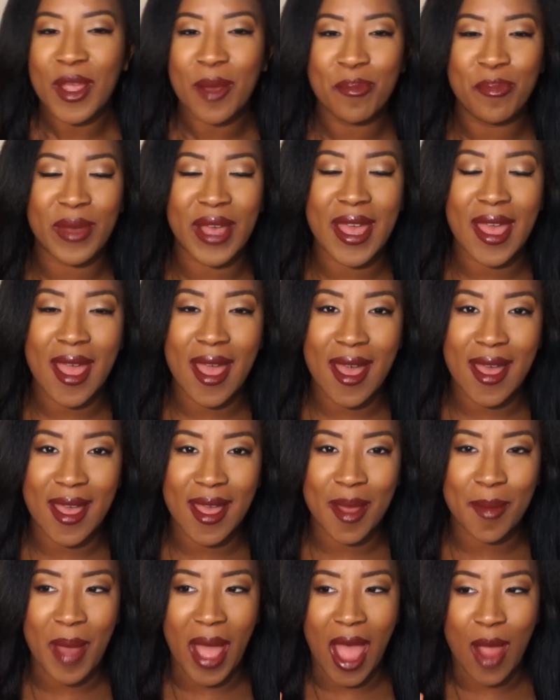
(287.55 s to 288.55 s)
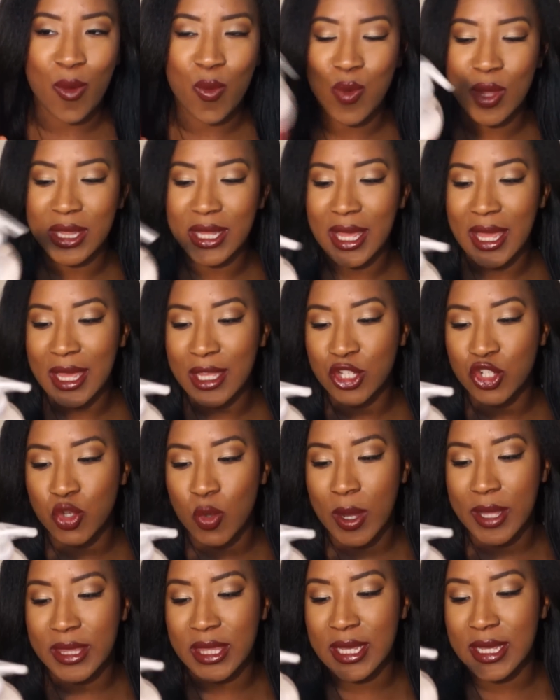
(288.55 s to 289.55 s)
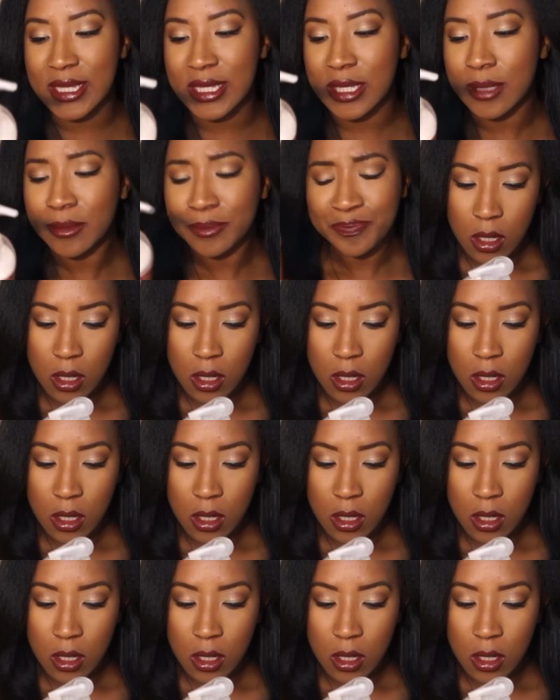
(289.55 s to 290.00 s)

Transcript: But I really enjoyed this.